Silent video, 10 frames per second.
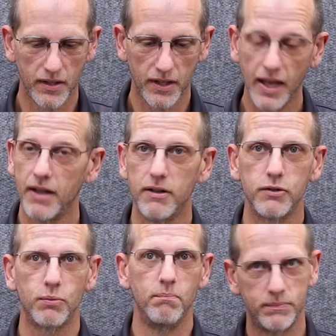Yeah,
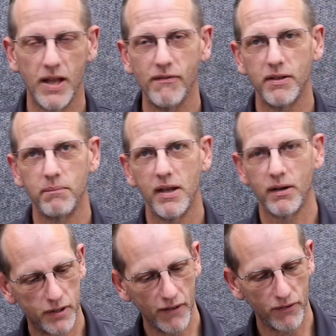there's definitely been a
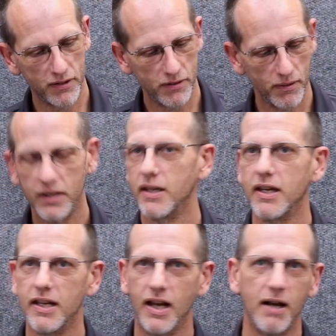difference in
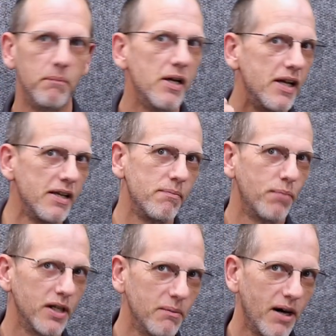the
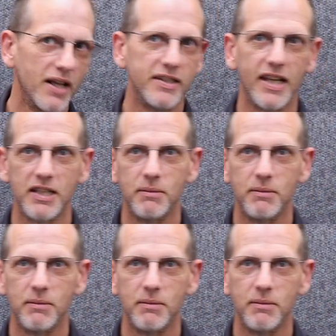putting them on and taking